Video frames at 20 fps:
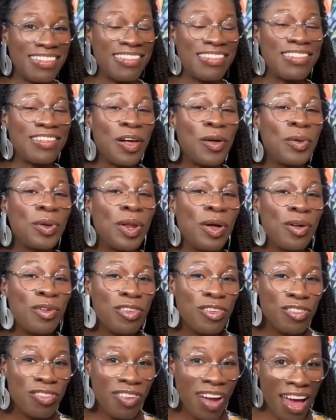solo
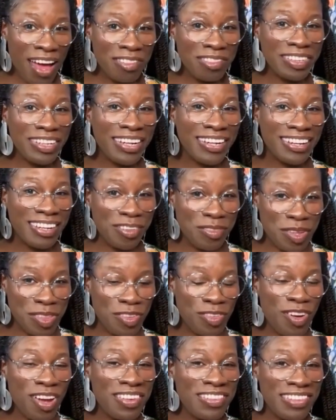traveling with
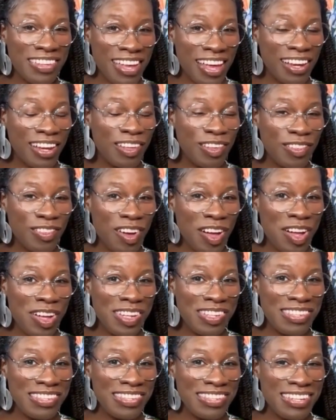Tracee Ellis
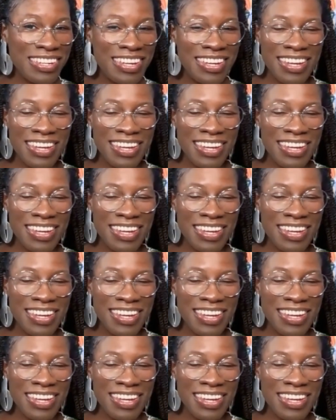Ross,